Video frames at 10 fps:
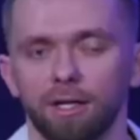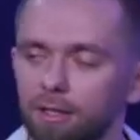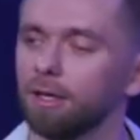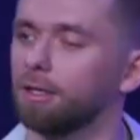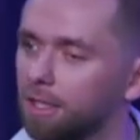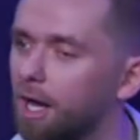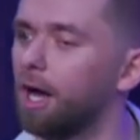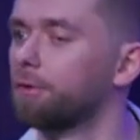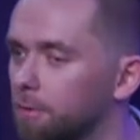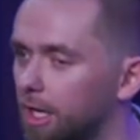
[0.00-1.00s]
the, the guy
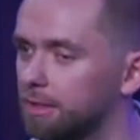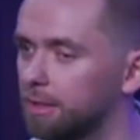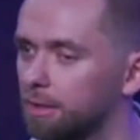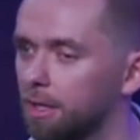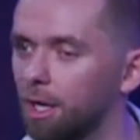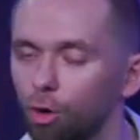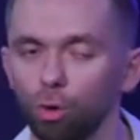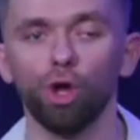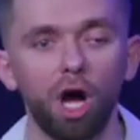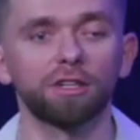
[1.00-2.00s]
from London who
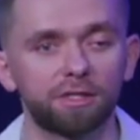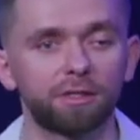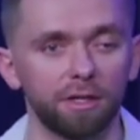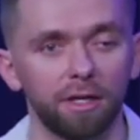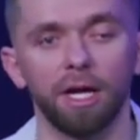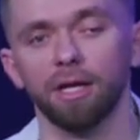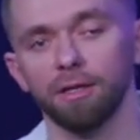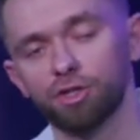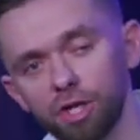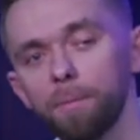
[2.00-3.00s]
lost the,
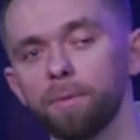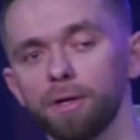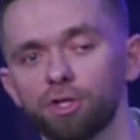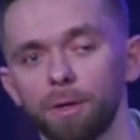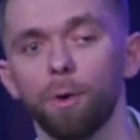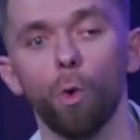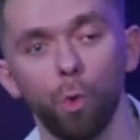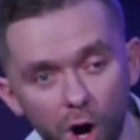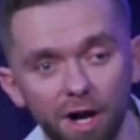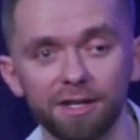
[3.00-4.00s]
the championship
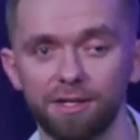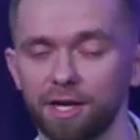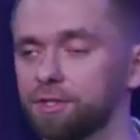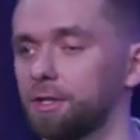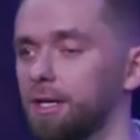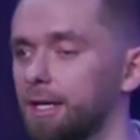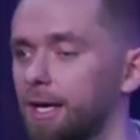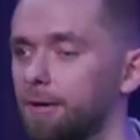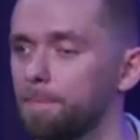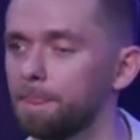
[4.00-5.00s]
won yesterday again.